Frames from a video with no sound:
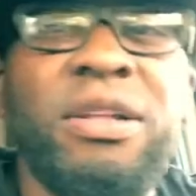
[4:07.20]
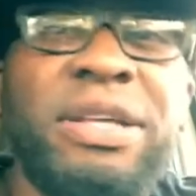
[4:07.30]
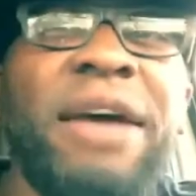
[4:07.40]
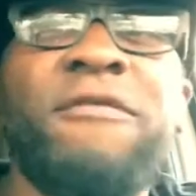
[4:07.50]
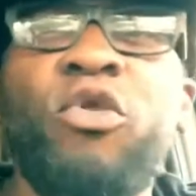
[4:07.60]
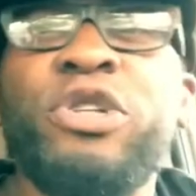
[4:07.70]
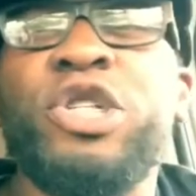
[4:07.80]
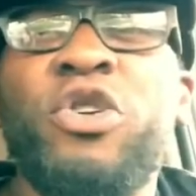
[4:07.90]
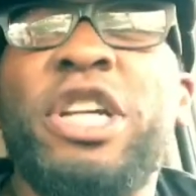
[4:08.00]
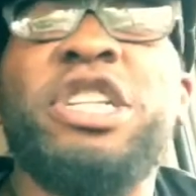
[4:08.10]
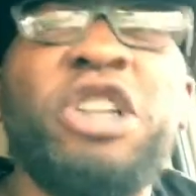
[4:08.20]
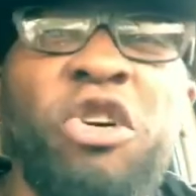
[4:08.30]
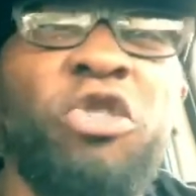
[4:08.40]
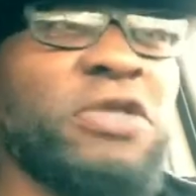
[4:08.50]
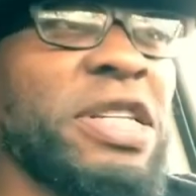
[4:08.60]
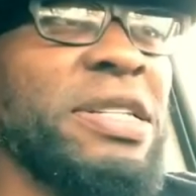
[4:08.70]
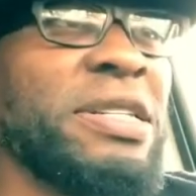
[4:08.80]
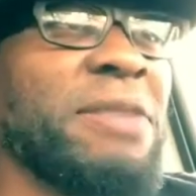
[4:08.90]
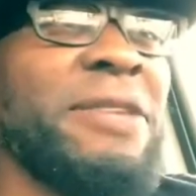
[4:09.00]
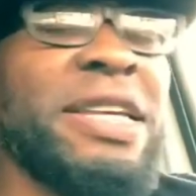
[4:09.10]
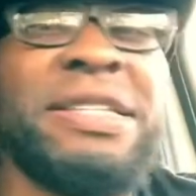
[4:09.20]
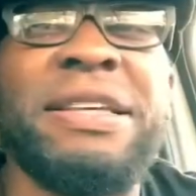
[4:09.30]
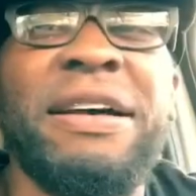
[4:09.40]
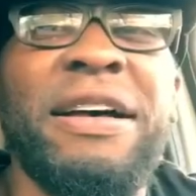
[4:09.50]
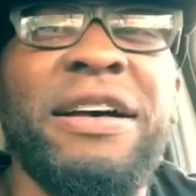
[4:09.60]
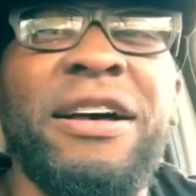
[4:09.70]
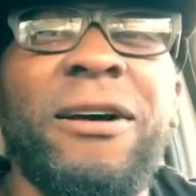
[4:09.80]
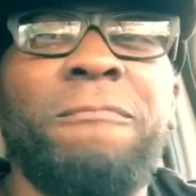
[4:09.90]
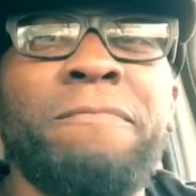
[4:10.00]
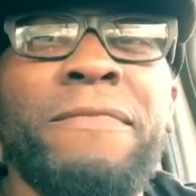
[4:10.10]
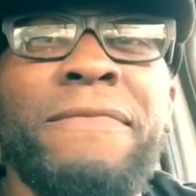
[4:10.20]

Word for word: Yeah, of course you're going to indulge in some of these uh, uh,